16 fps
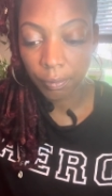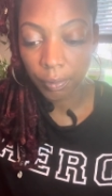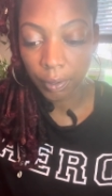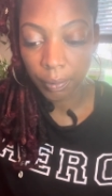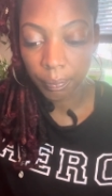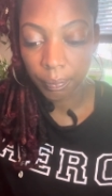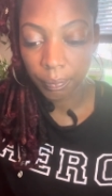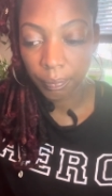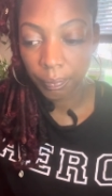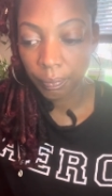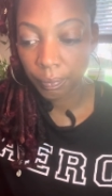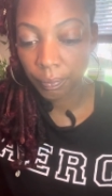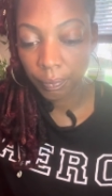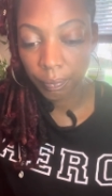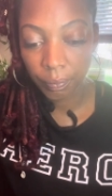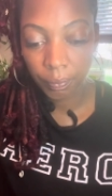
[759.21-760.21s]
from.
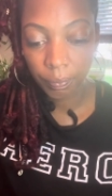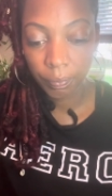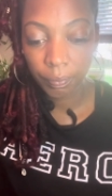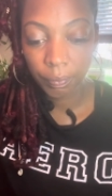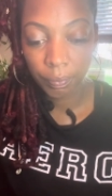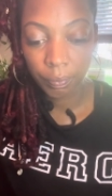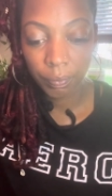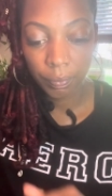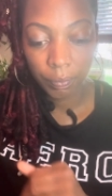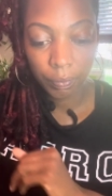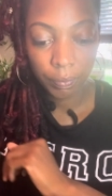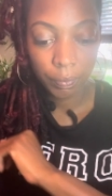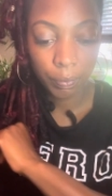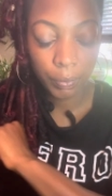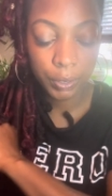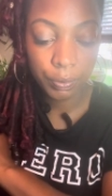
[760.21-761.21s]

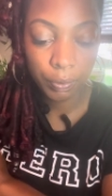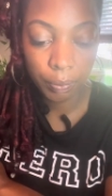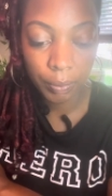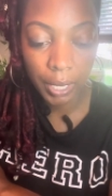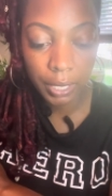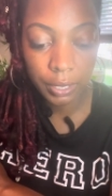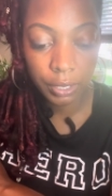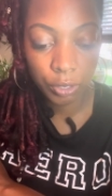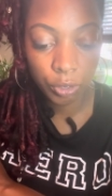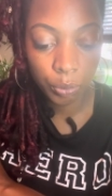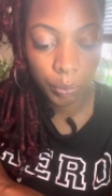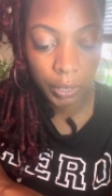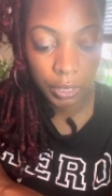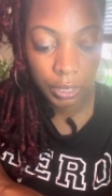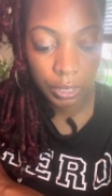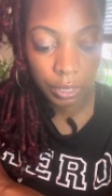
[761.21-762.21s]
Was from that
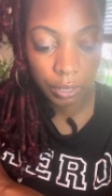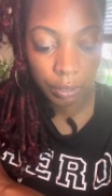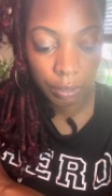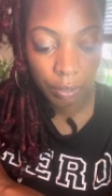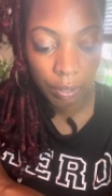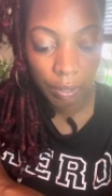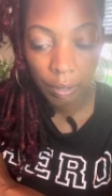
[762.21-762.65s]
situation.